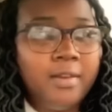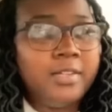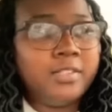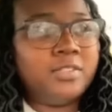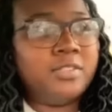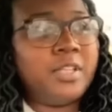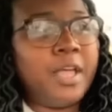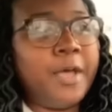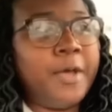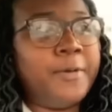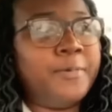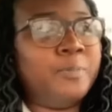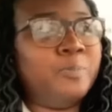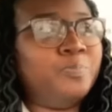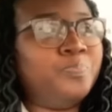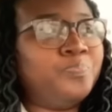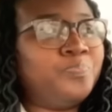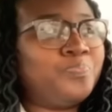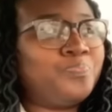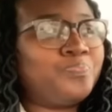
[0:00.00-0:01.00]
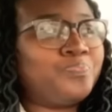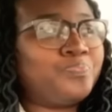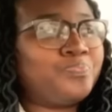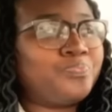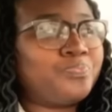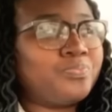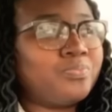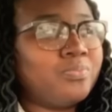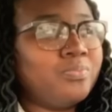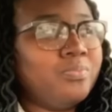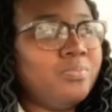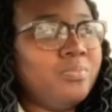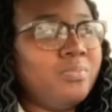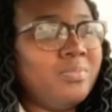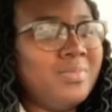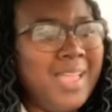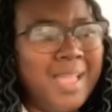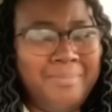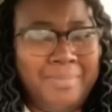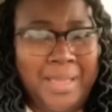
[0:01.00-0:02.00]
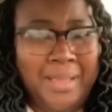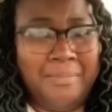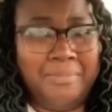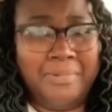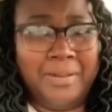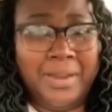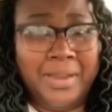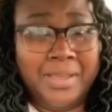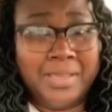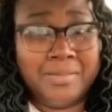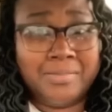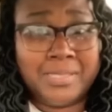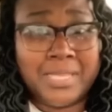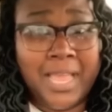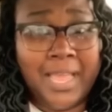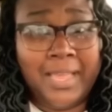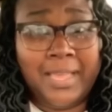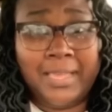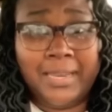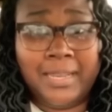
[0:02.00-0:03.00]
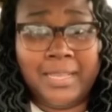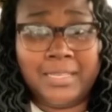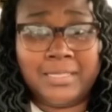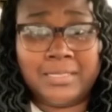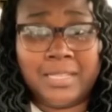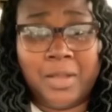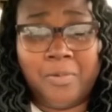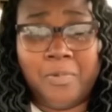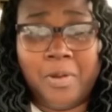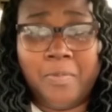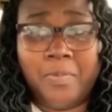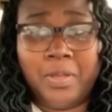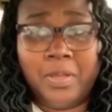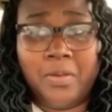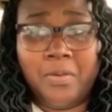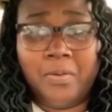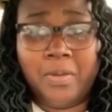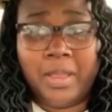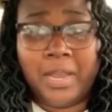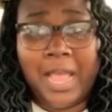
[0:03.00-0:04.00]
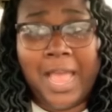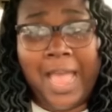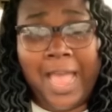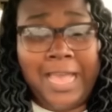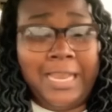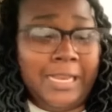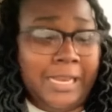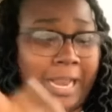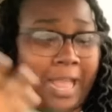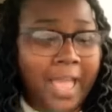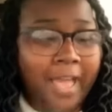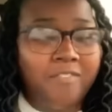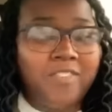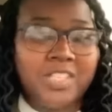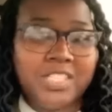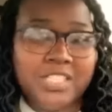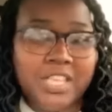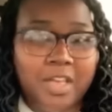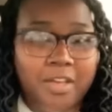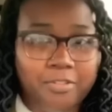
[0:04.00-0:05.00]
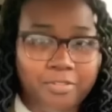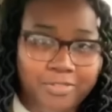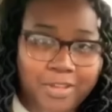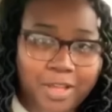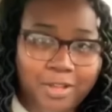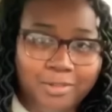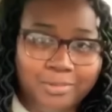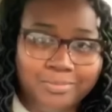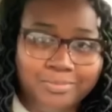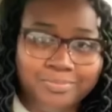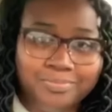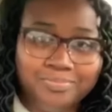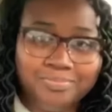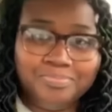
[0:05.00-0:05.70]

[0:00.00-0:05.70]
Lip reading: So I'm like, where are you taking us? Like, where are we going? I didn't have a cell phone.